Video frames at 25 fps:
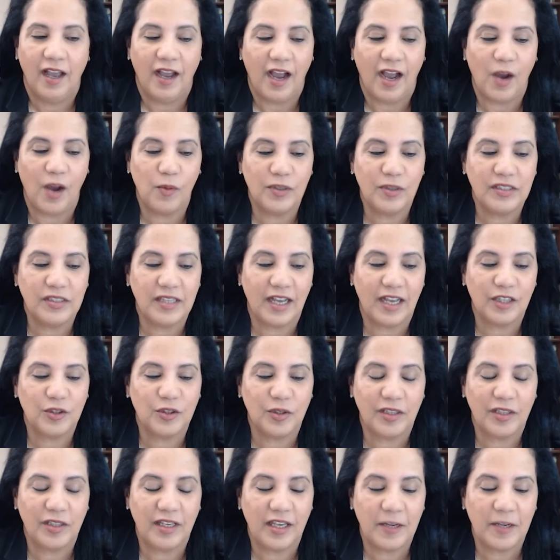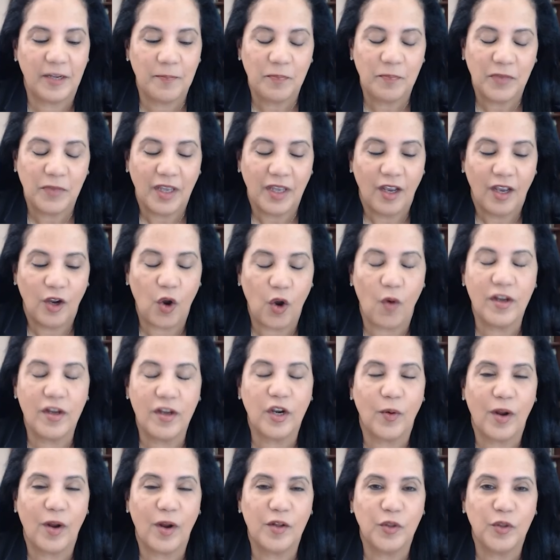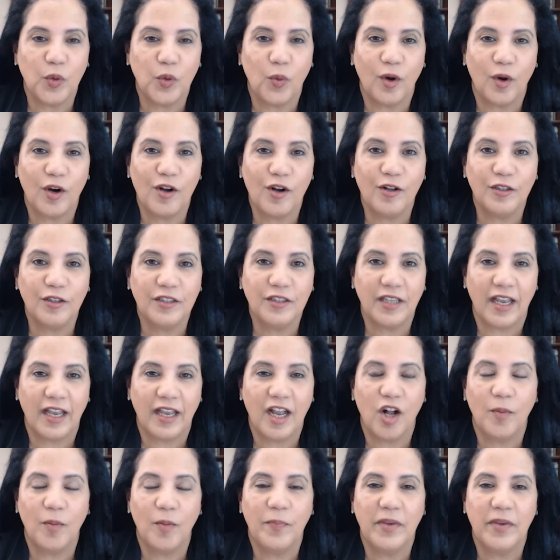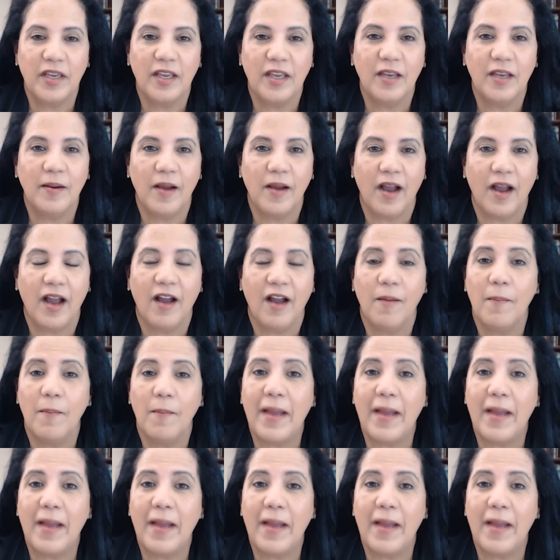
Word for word: I was actually going around the world helping uh,